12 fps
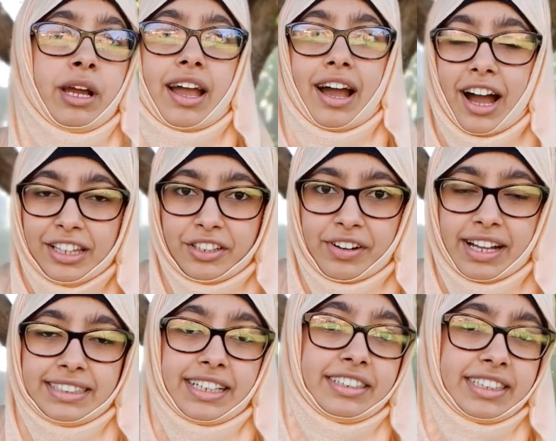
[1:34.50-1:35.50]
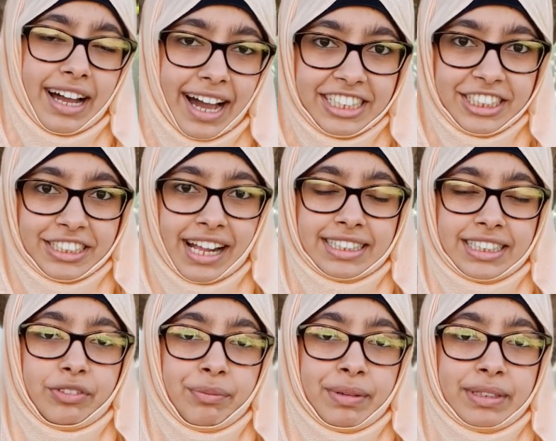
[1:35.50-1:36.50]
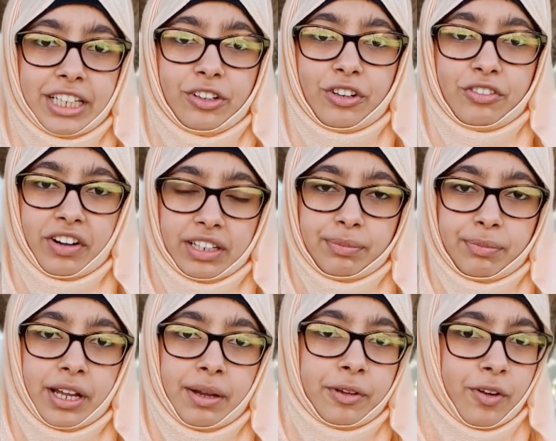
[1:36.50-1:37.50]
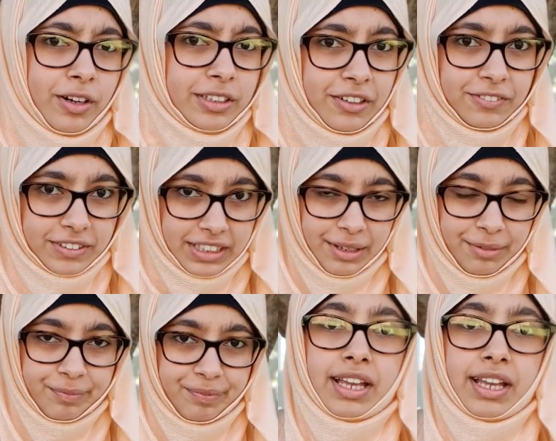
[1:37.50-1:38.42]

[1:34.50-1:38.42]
Otherwise, there is a high chance that you miss out on Fard prayer because of sleep.